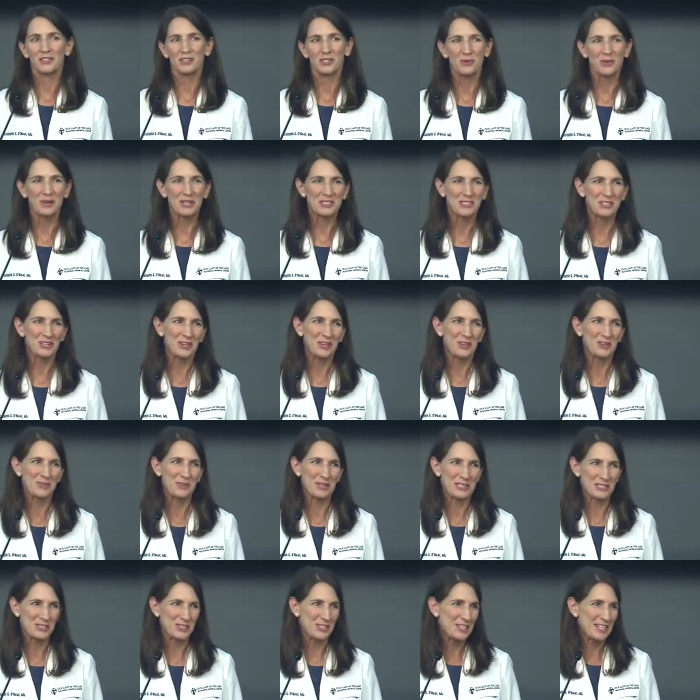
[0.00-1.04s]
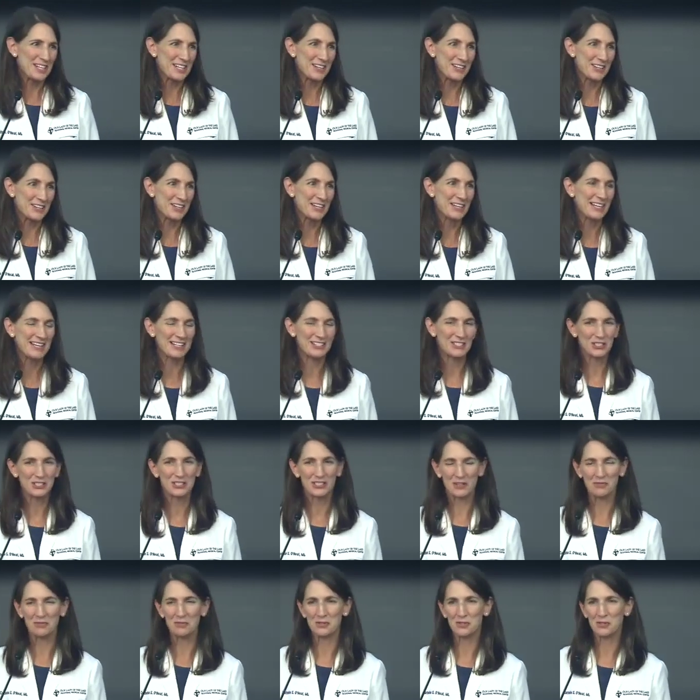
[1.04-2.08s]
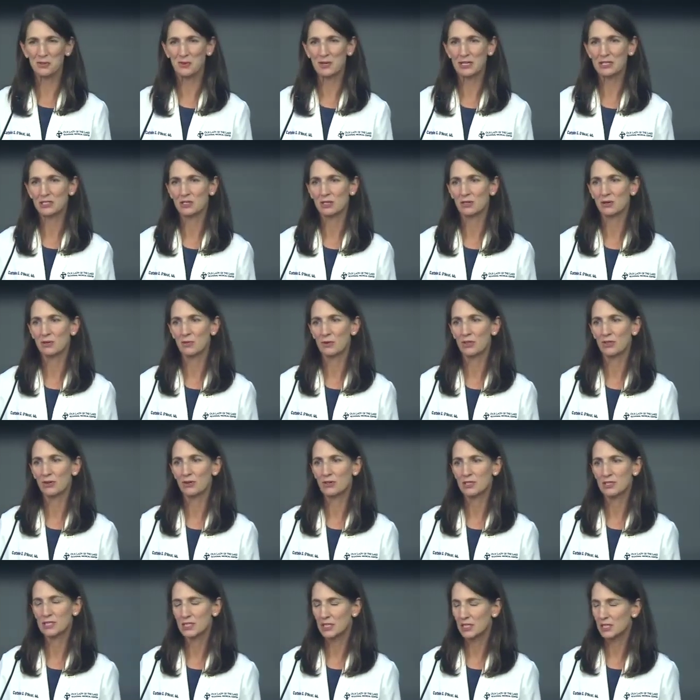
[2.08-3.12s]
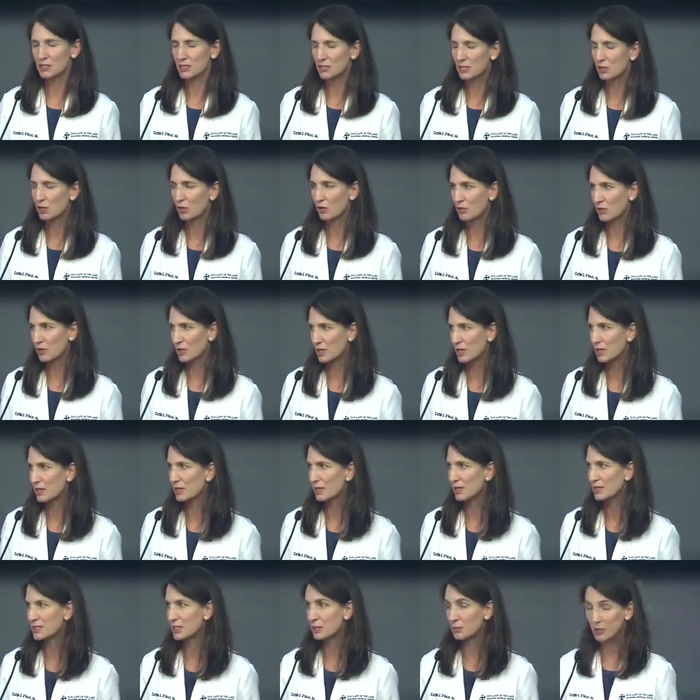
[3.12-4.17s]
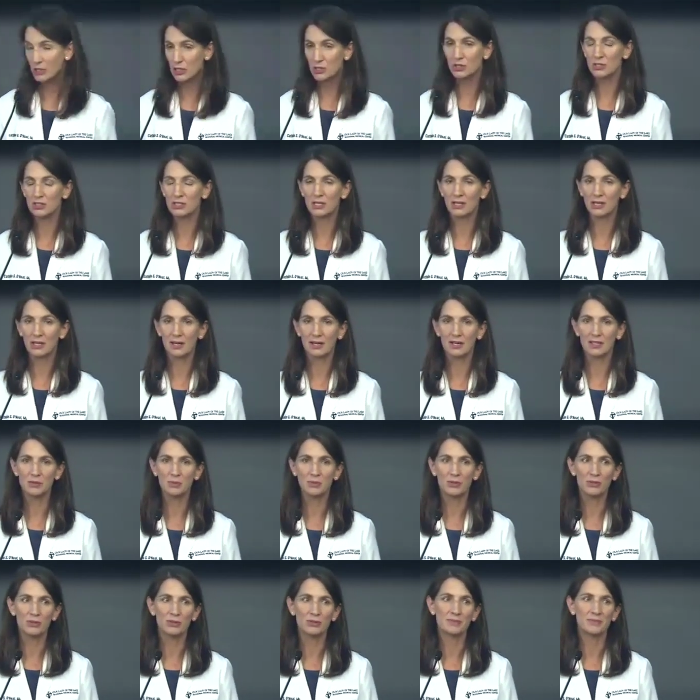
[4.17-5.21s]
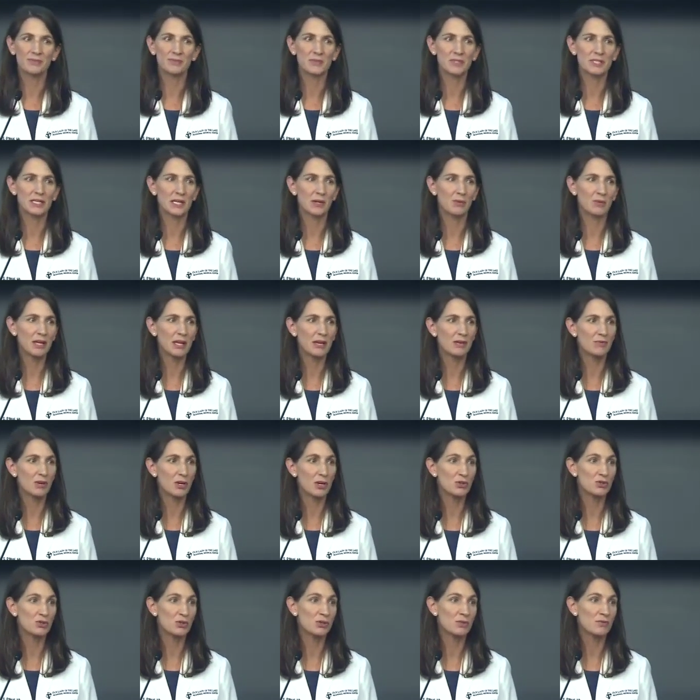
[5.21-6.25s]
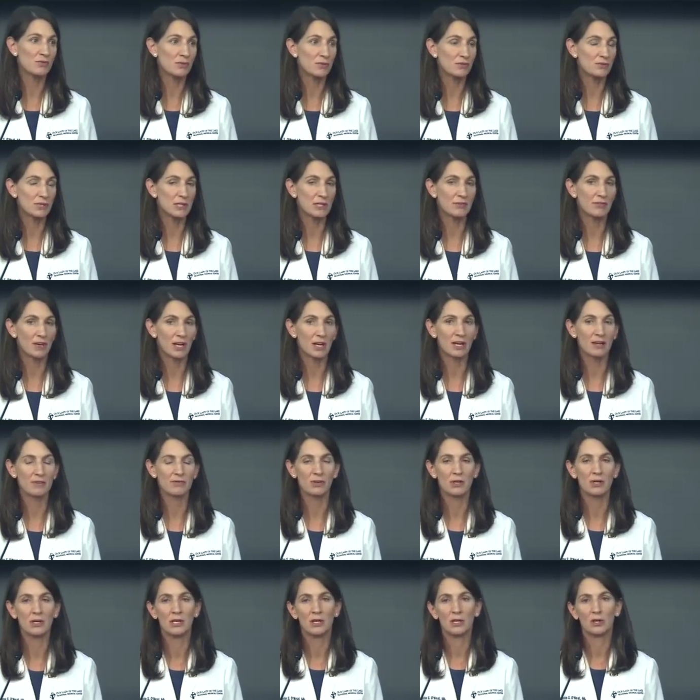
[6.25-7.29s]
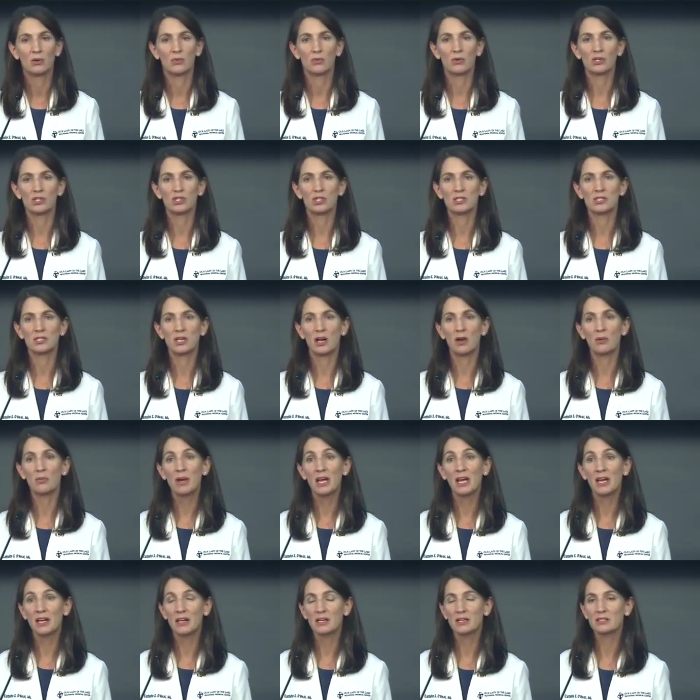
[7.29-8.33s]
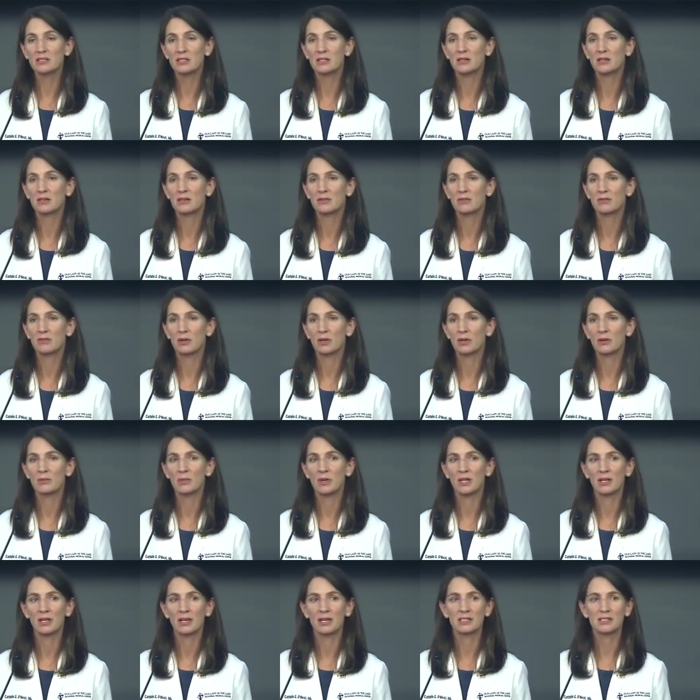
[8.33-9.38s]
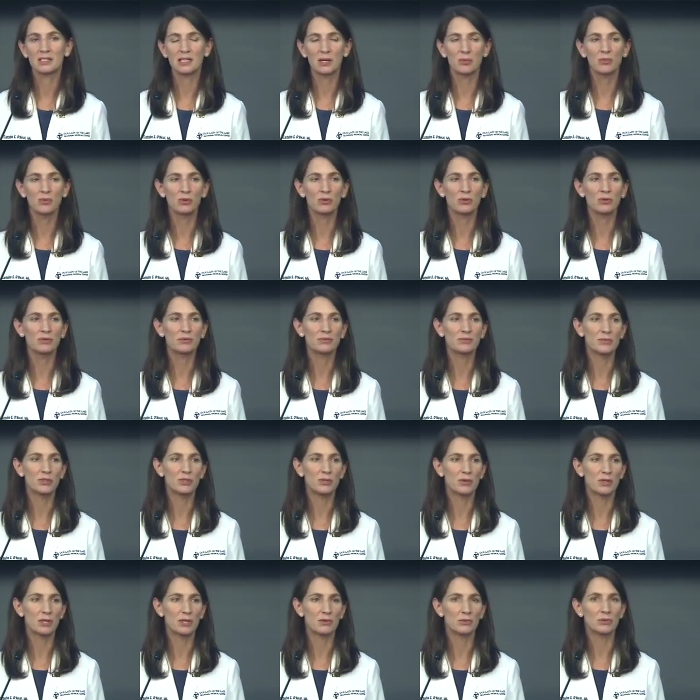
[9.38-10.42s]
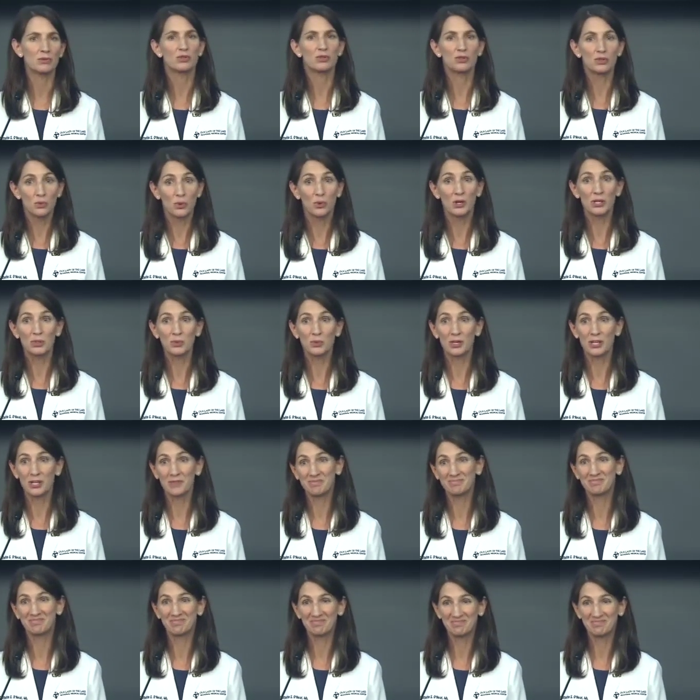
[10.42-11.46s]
2 weeks ago, we stood here, just over 2 weeks ago, with 36 COVID-19 patients in the hospital. Today we have 155, which is our max from last April in 2020.